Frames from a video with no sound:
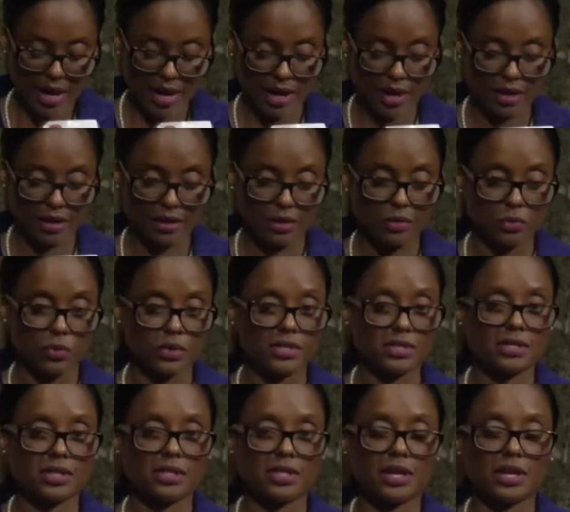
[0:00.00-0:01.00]
and we
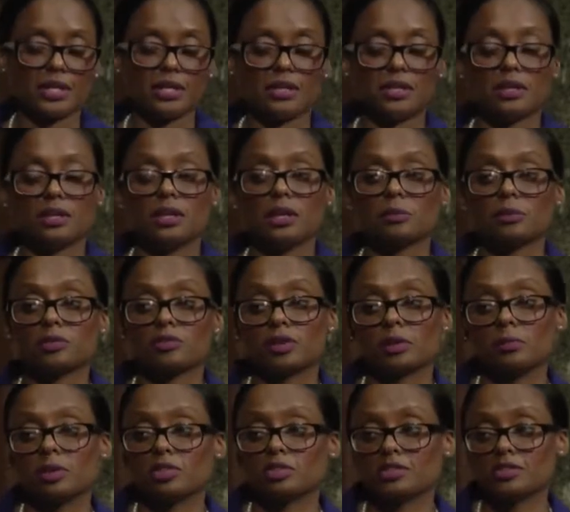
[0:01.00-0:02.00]
see that in the number of
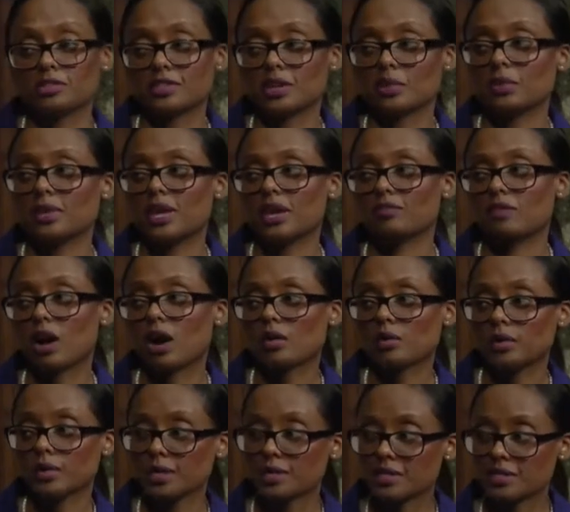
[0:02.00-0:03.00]
commissions that we have
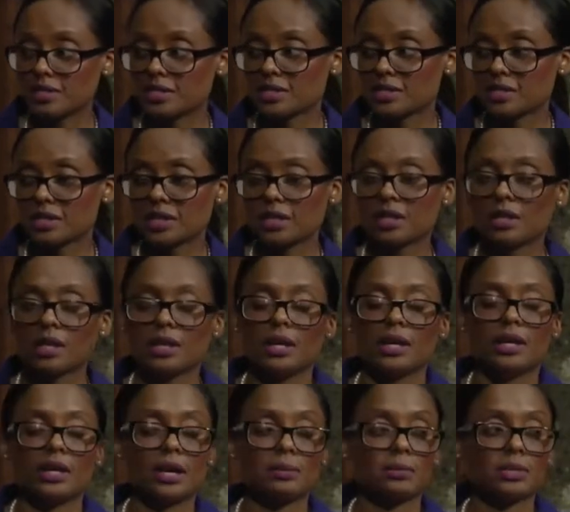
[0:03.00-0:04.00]
already existing,
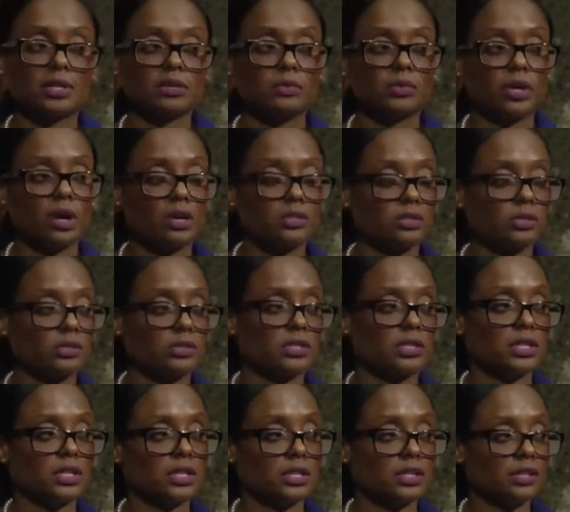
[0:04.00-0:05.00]
and I believe we also
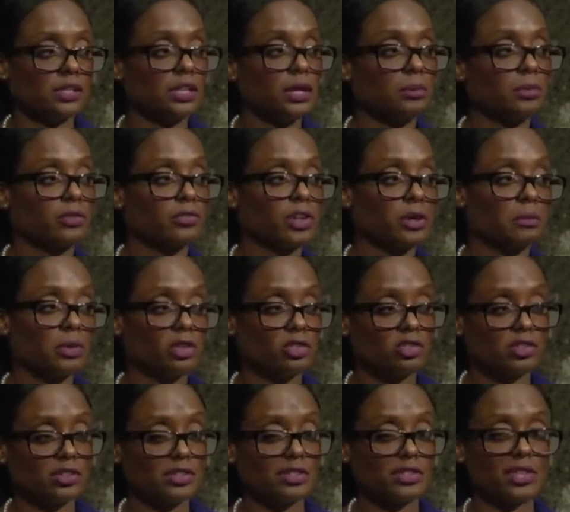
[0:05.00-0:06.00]
see it in the number of
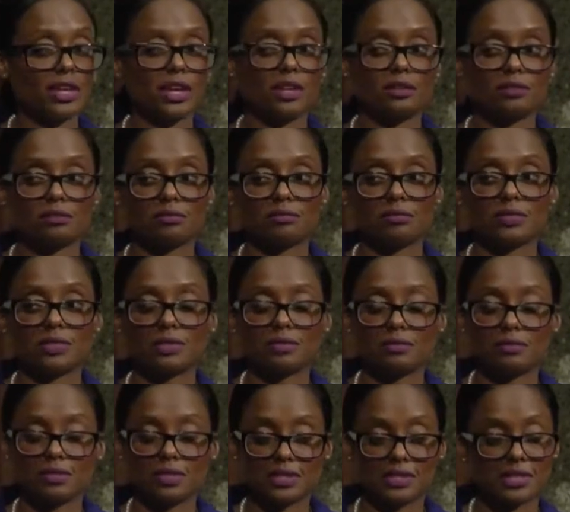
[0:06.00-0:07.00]
commissions that
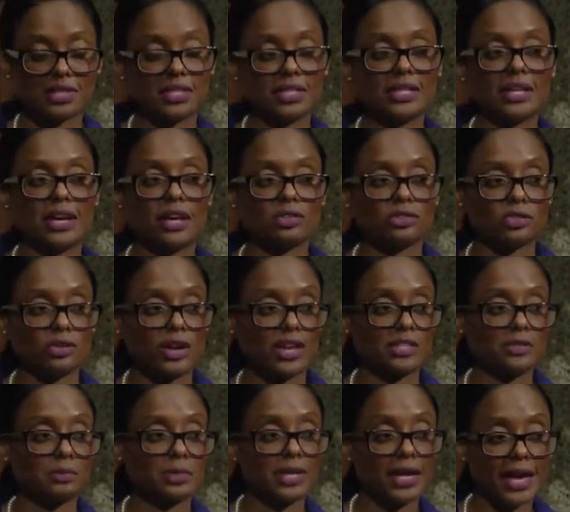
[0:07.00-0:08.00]
the city council
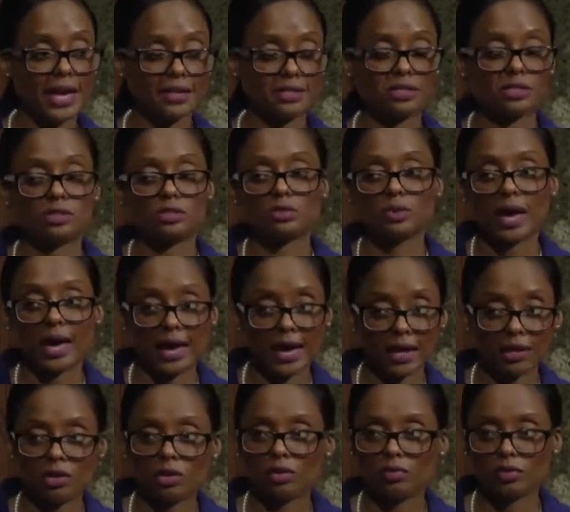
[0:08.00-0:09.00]
has been asked to
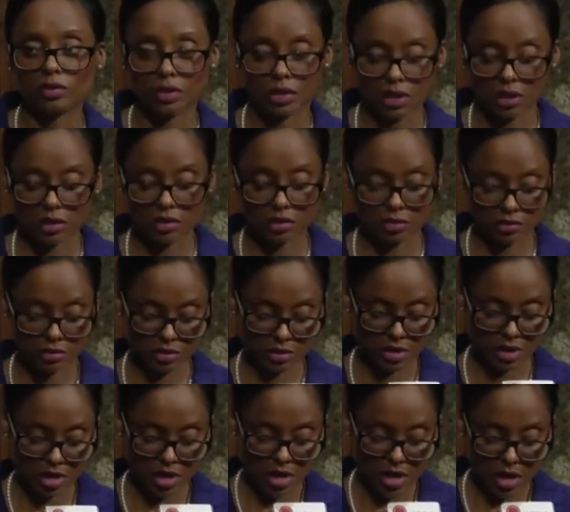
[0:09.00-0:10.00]
add over the
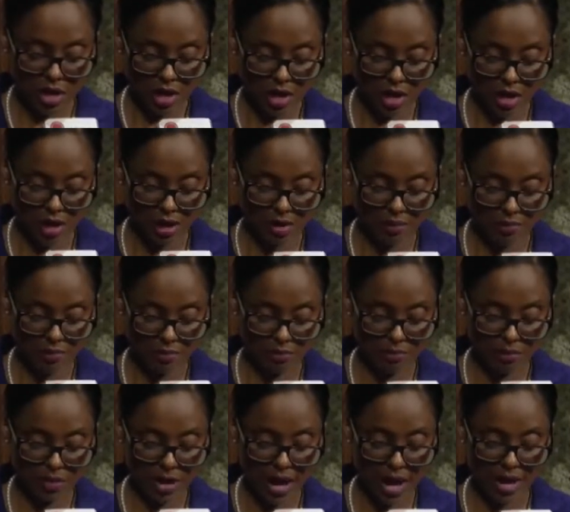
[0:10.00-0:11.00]
years.
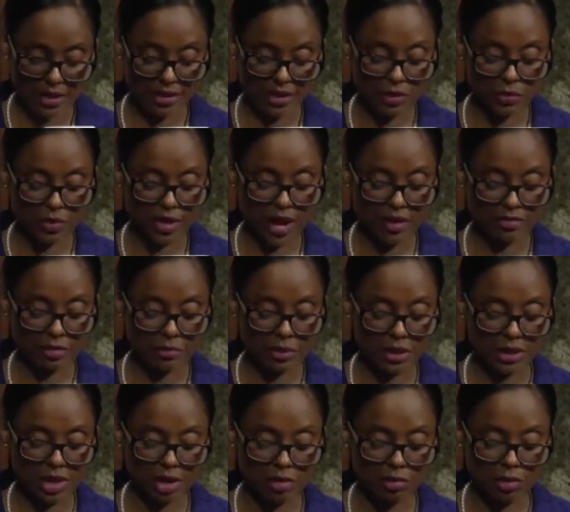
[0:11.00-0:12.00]
I think we have to
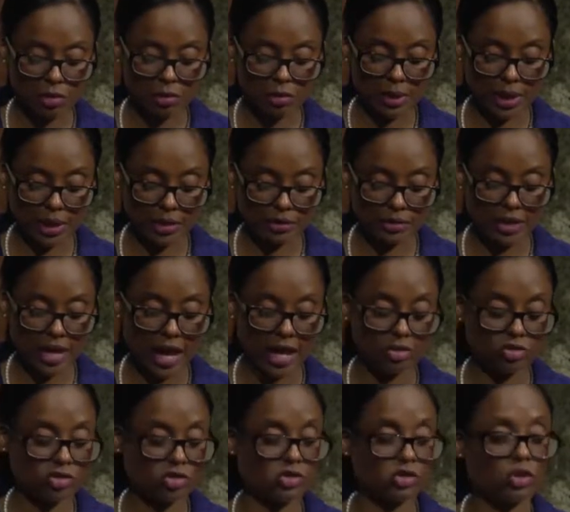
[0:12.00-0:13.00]
be careful about
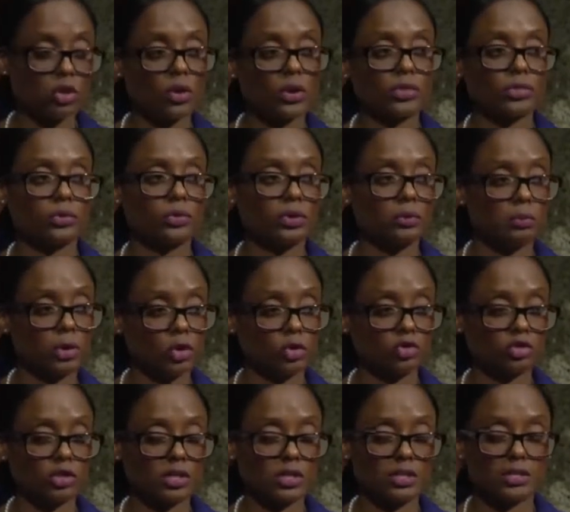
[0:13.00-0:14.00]
not just going through the
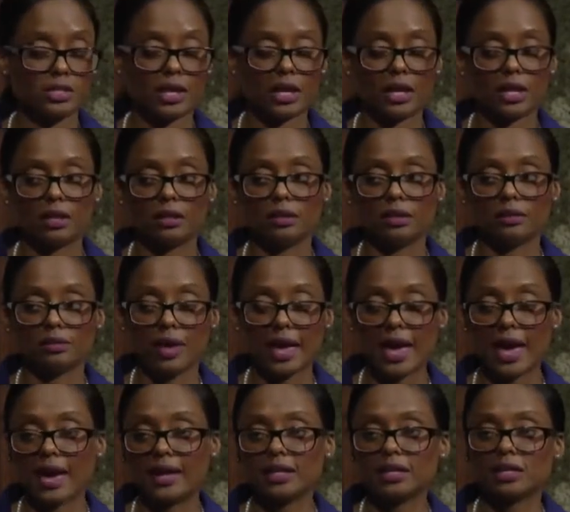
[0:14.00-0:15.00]
motions and
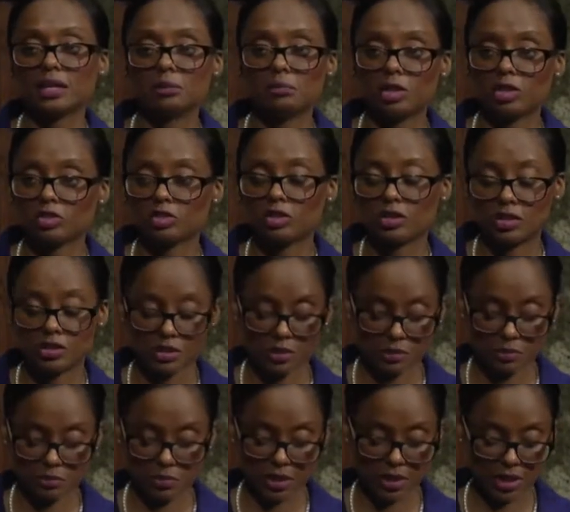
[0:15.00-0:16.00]
adding
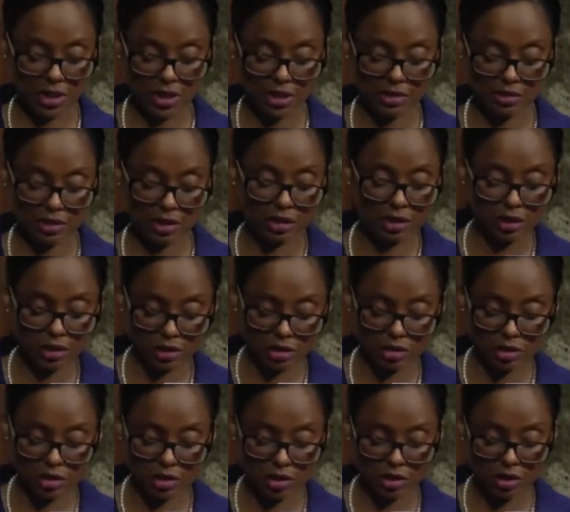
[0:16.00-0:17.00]
commissions because it
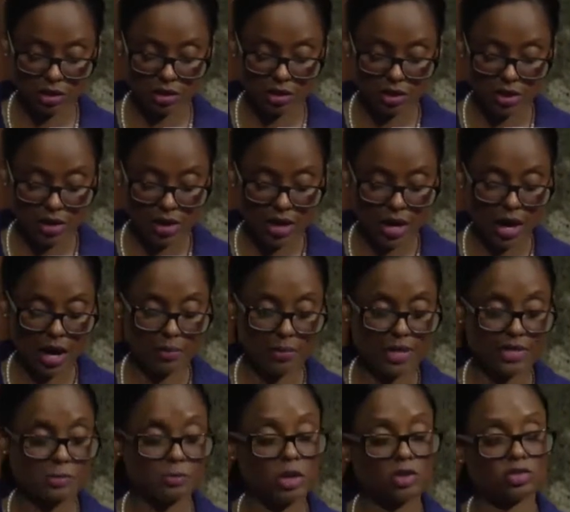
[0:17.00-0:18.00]
looks good,
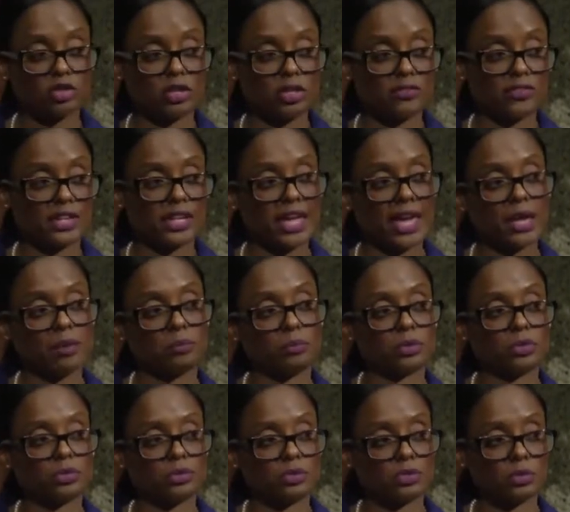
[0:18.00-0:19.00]
especially if it can't
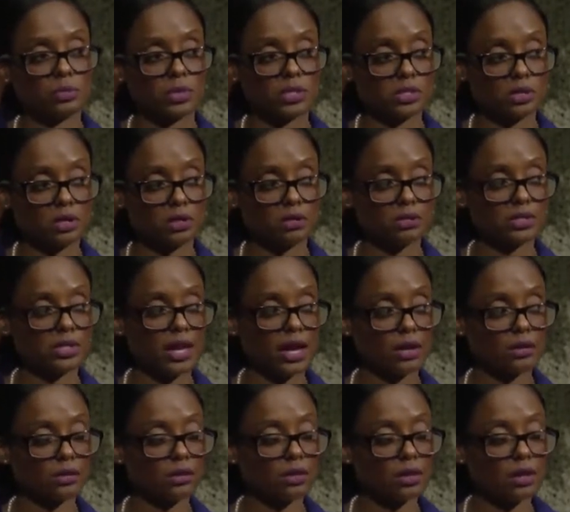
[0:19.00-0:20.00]
produce the results
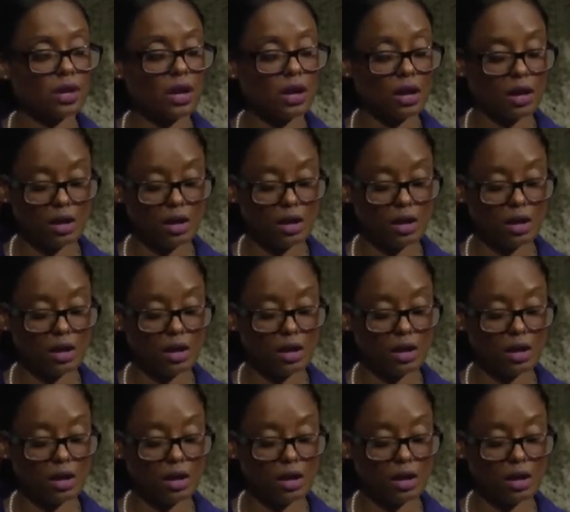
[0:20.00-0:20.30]
that